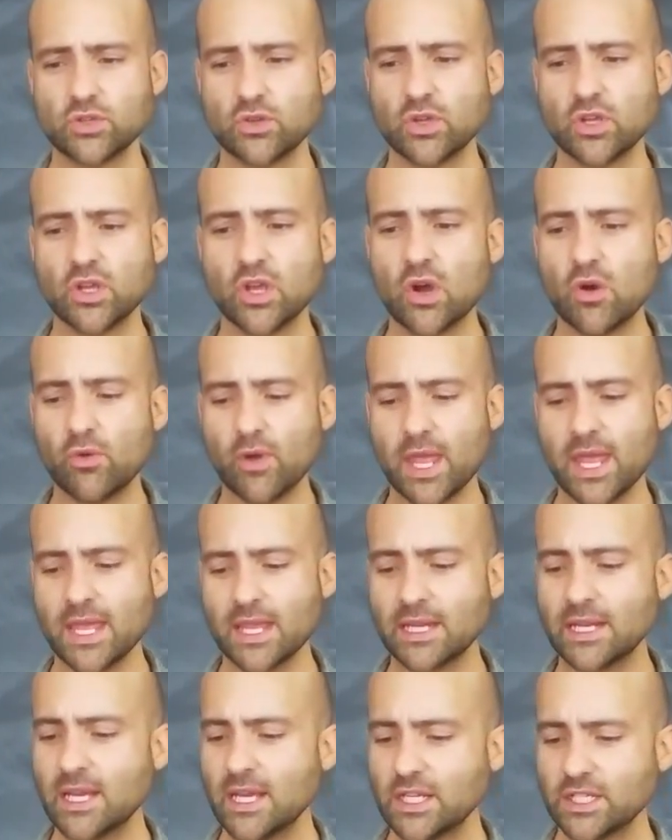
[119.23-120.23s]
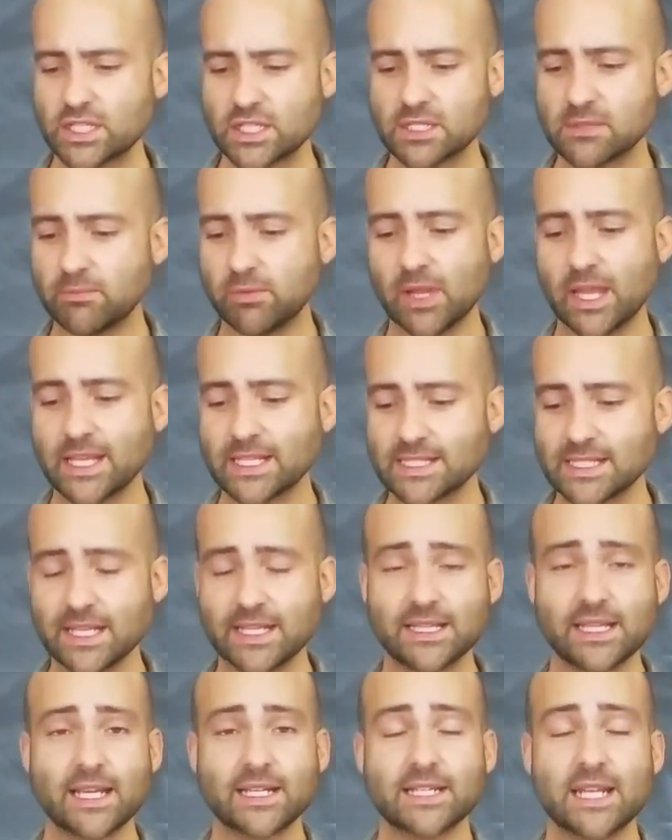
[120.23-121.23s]
You can go in just a blank
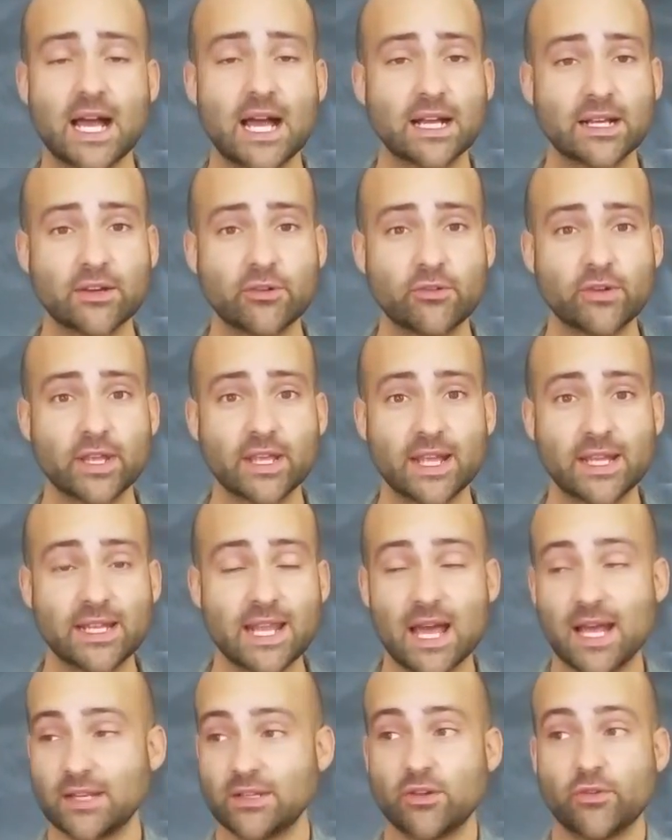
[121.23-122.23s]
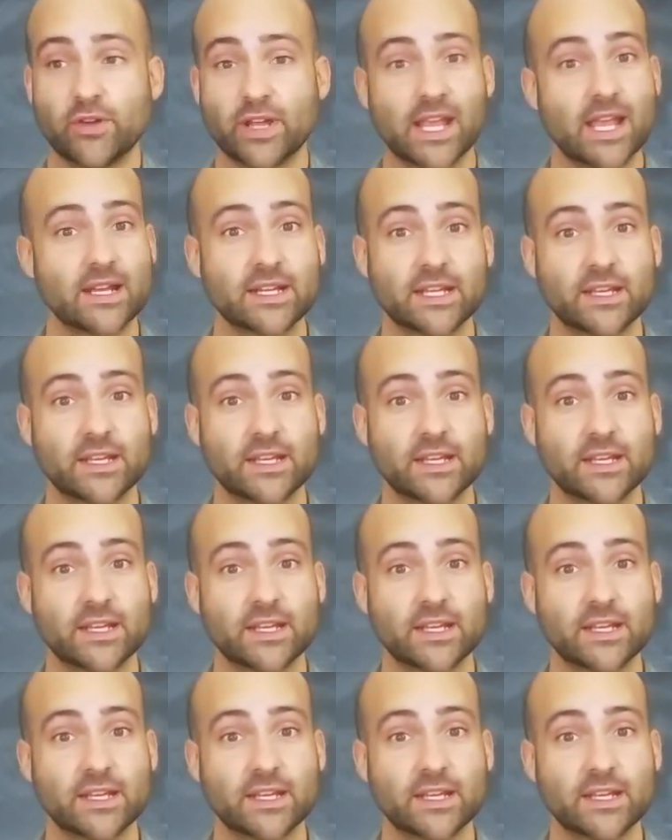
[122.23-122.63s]
slate, like not going, not knowing how to